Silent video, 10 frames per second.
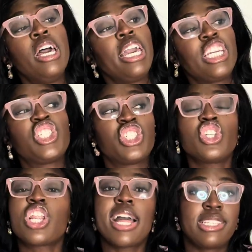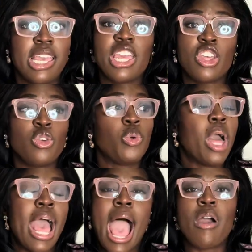It should not take you
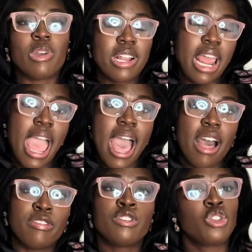an hour and a half,